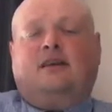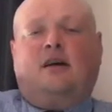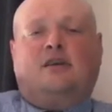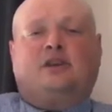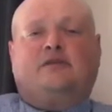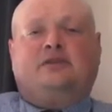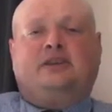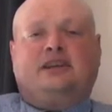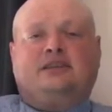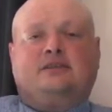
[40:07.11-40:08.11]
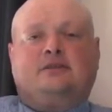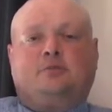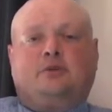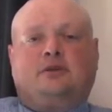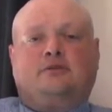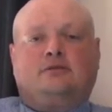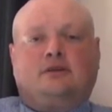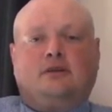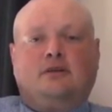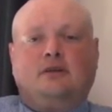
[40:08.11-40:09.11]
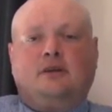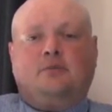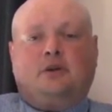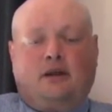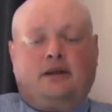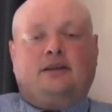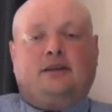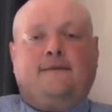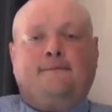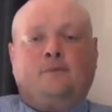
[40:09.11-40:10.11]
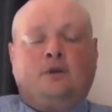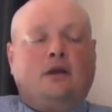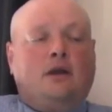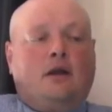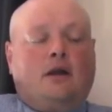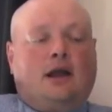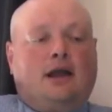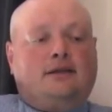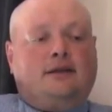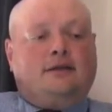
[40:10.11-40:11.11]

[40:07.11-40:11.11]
arse over tits, to put it politely. And